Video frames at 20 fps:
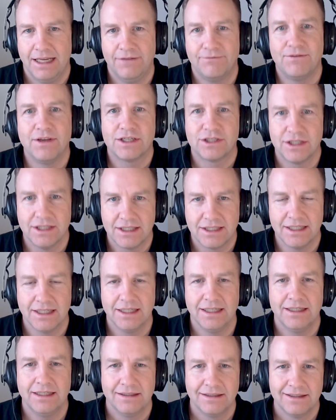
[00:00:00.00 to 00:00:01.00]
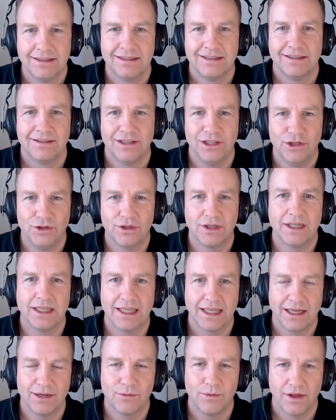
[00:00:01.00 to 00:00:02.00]
efficiency that you can
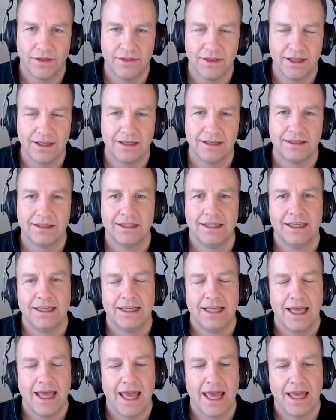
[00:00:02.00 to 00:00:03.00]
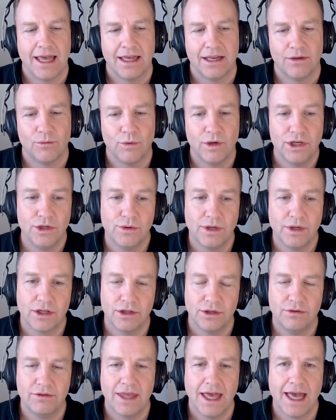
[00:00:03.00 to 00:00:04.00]
get with it. And when you
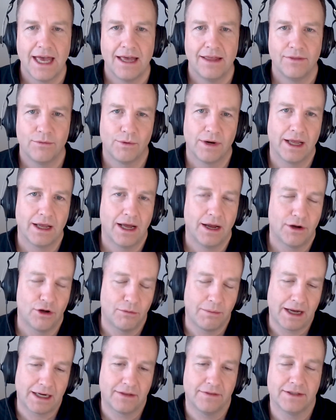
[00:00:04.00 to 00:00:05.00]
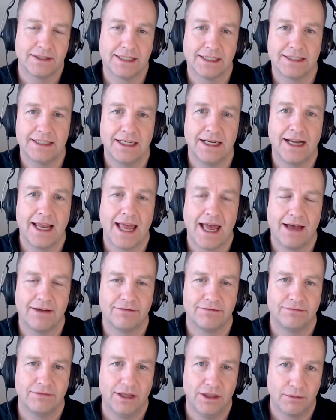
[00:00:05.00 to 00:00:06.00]
include that, when I go back to the 16.5,
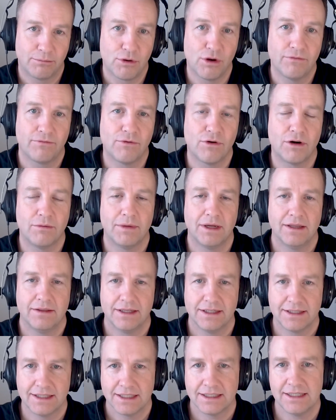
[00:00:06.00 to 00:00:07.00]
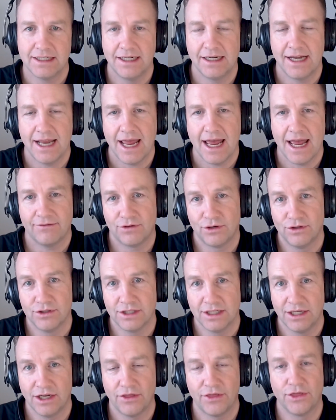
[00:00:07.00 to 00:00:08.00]
in the pro forma, the 16.5
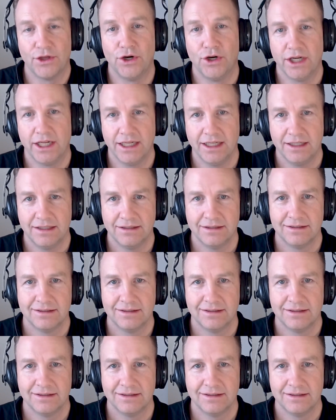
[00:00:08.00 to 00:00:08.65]
turns into 30,